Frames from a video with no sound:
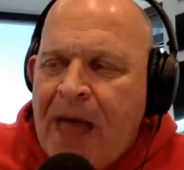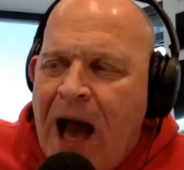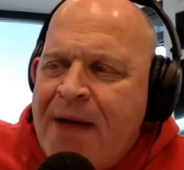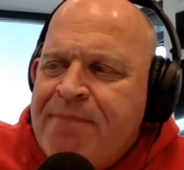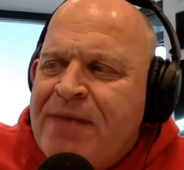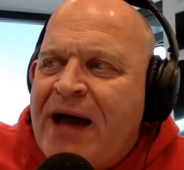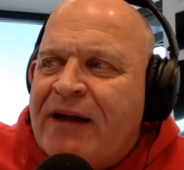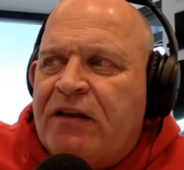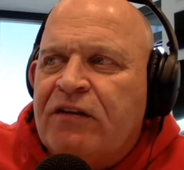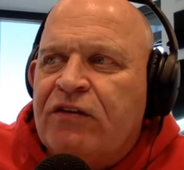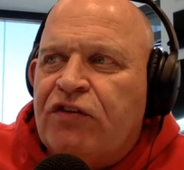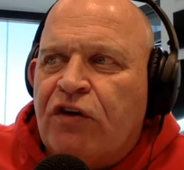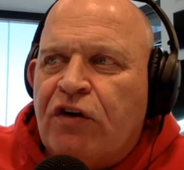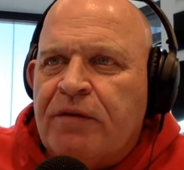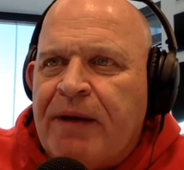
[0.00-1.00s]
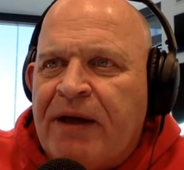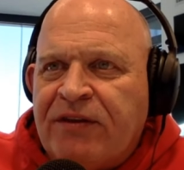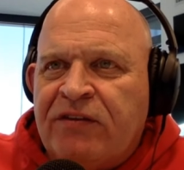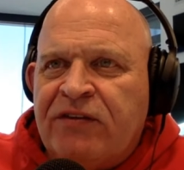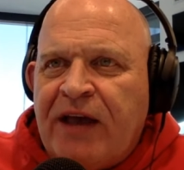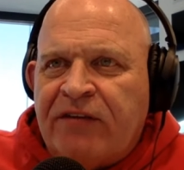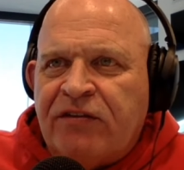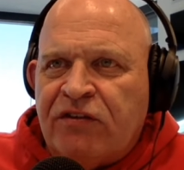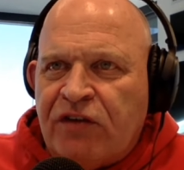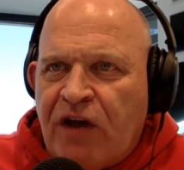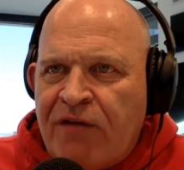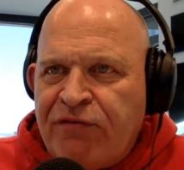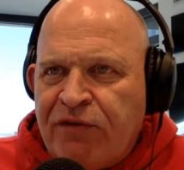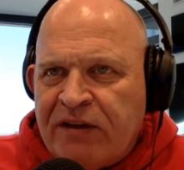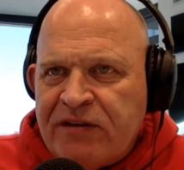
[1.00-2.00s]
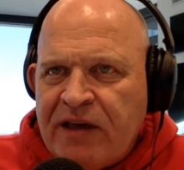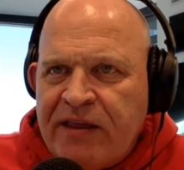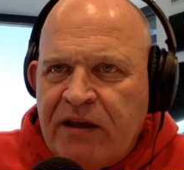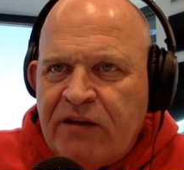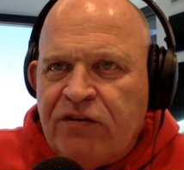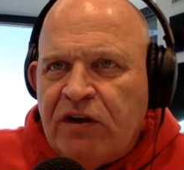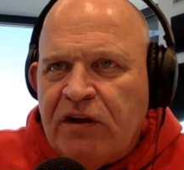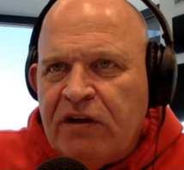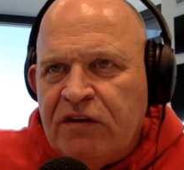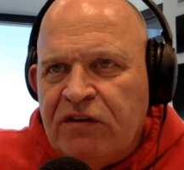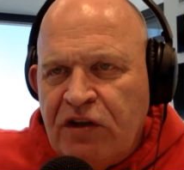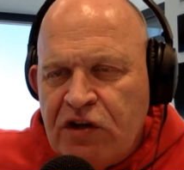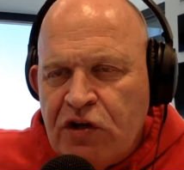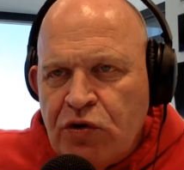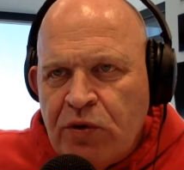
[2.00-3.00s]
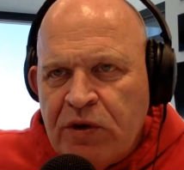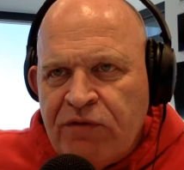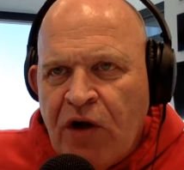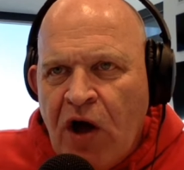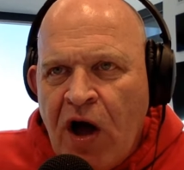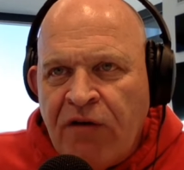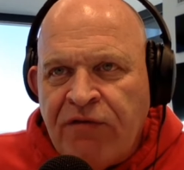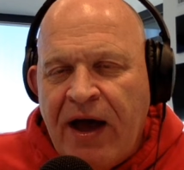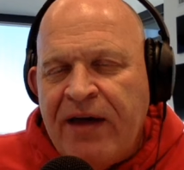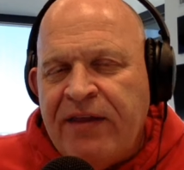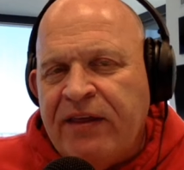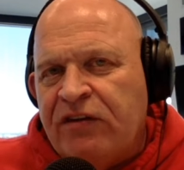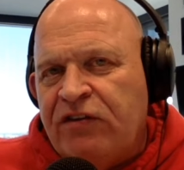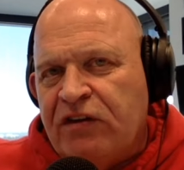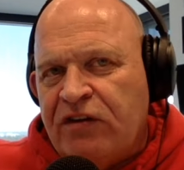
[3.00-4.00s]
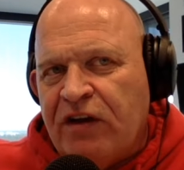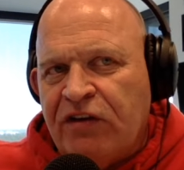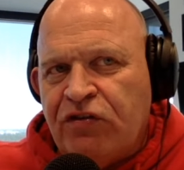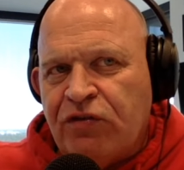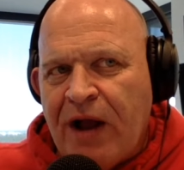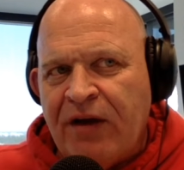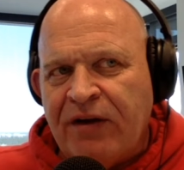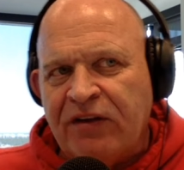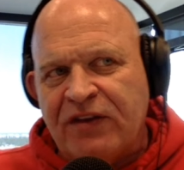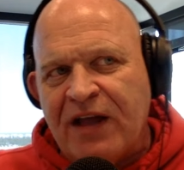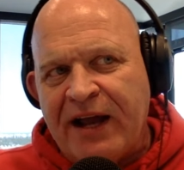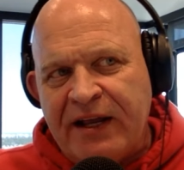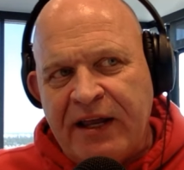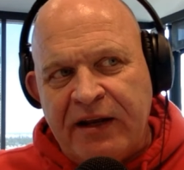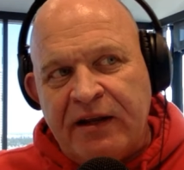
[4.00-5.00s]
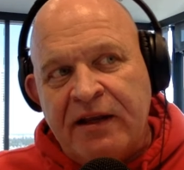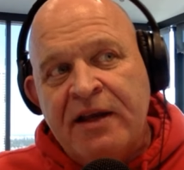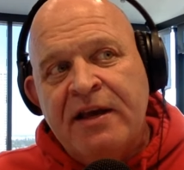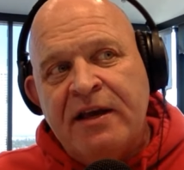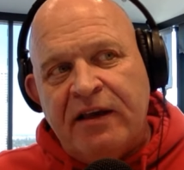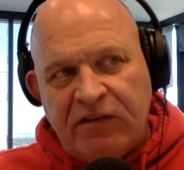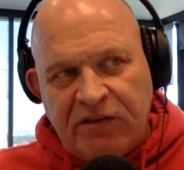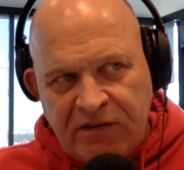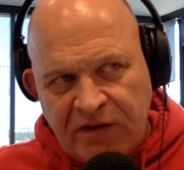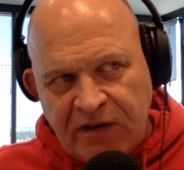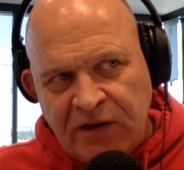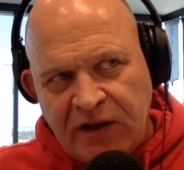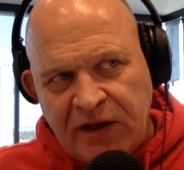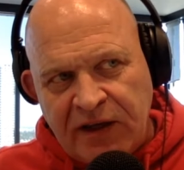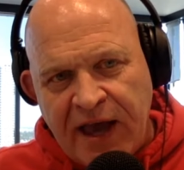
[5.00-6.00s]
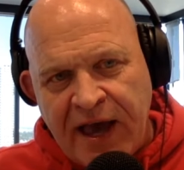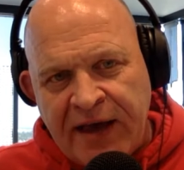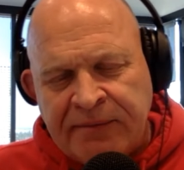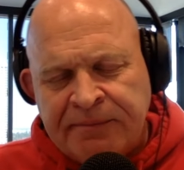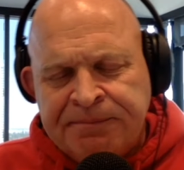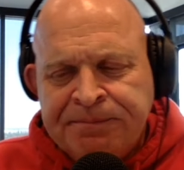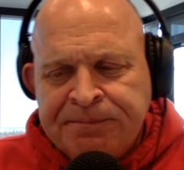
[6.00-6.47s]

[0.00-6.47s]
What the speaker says: I'm not concerned about the Texans offense. I think it's going to continue to evolve. I think CJ Stroud has not hit his ceiling yet.